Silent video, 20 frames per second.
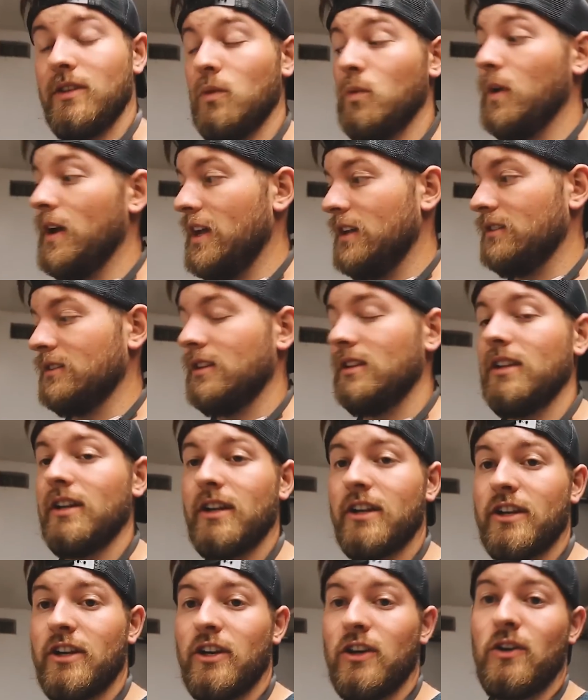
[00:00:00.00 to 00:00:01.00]
the wet
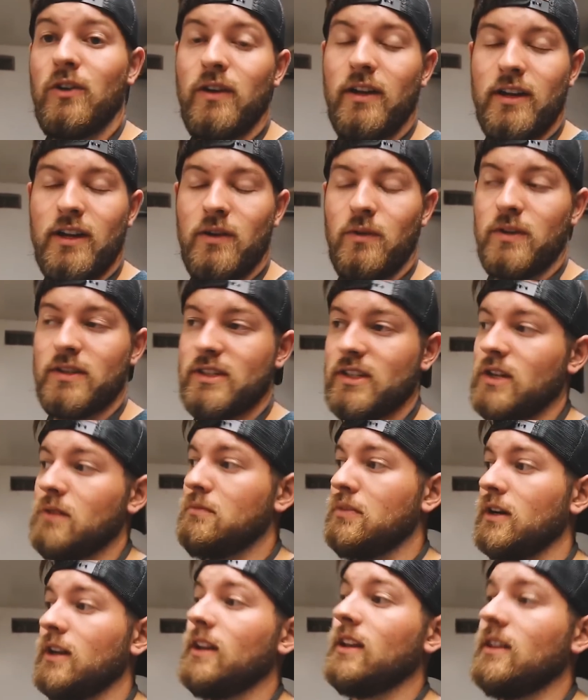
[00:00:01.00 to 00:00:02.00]
clear coat, and I went to go
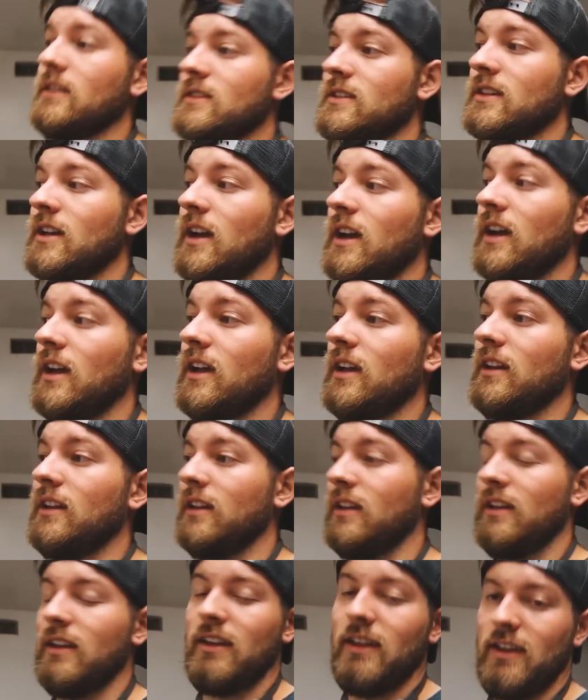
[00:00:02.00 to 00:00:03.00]
put it
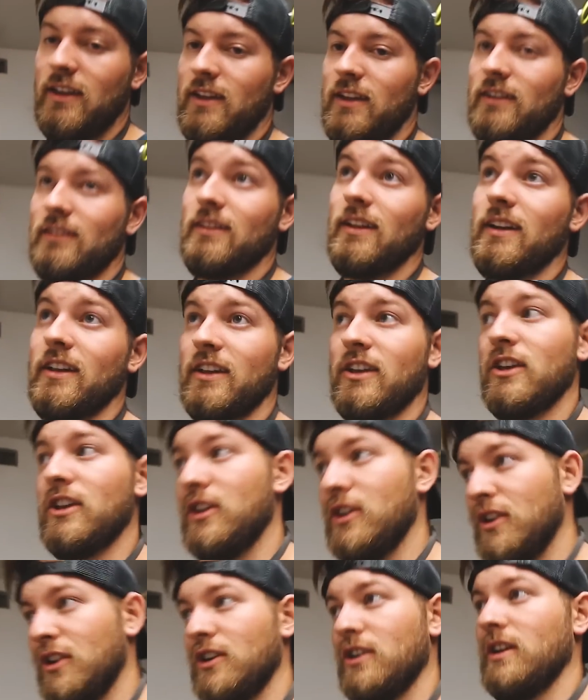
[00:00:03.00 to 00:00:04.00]
inside and let it
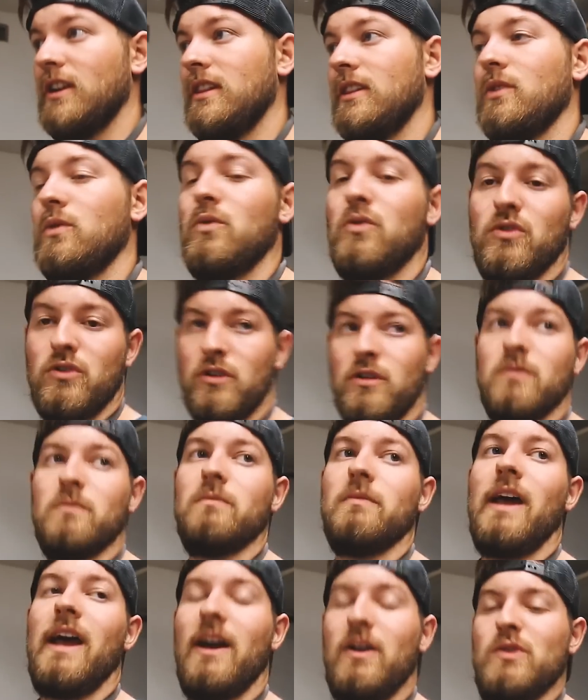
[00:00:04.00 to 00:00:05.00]
cure in the
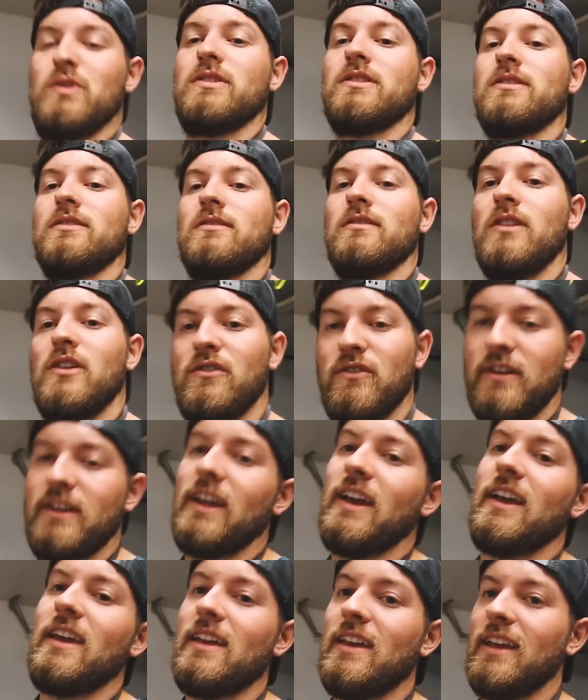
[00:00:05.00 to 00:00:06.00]
warm house
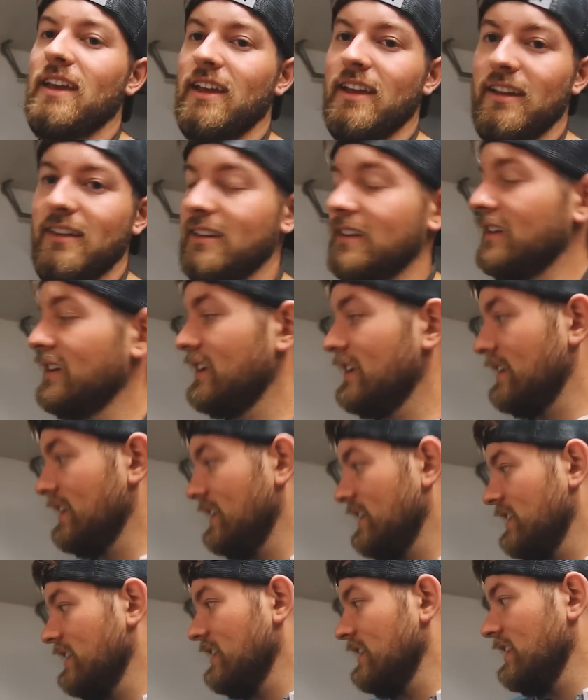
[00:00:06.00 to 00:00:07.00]
overnight, and
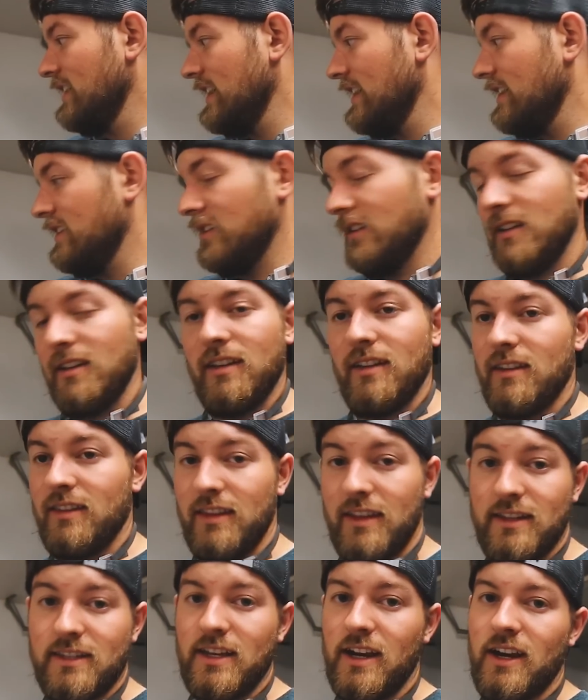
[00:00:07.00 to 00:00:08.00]

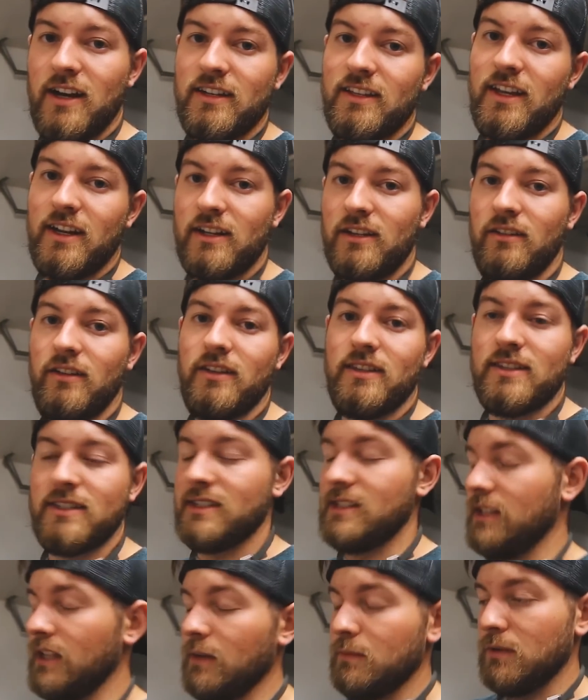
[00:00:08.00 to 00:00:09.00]
the entire deck lid
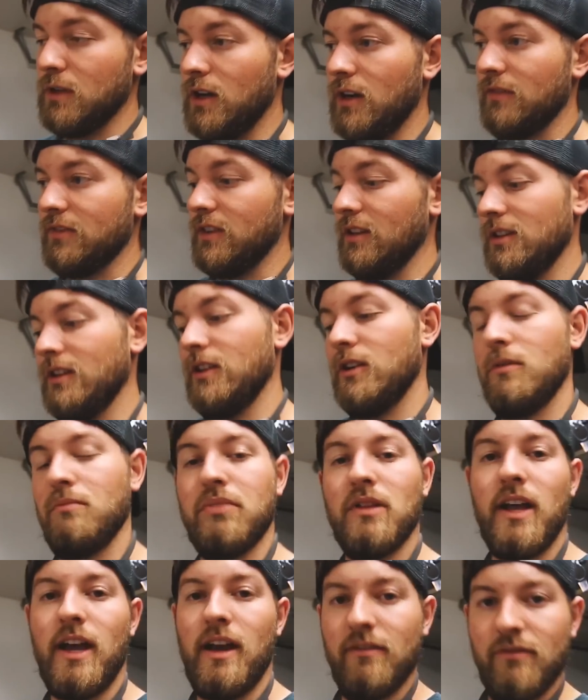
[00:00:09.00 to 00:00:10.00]
slipped off the little
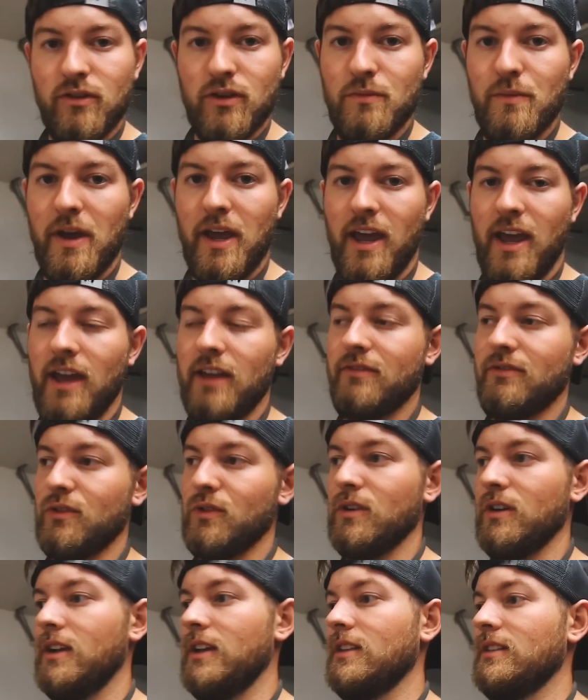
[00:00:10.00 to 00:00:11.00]
platform I had
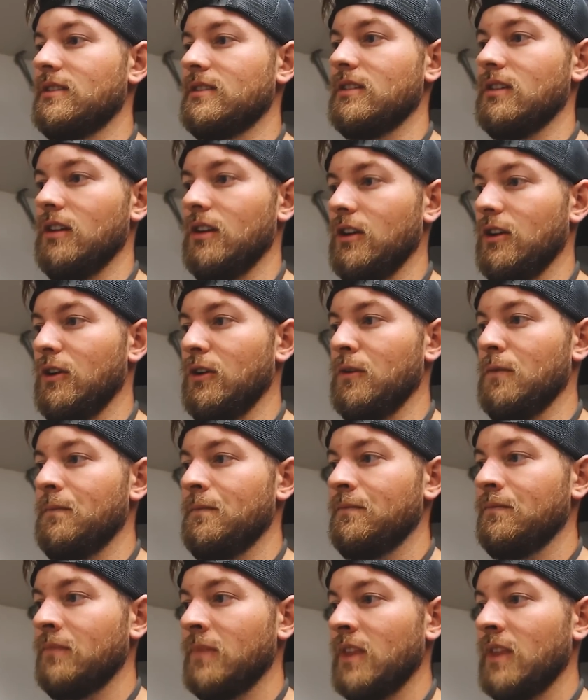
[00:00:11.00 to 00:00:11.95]
for it, so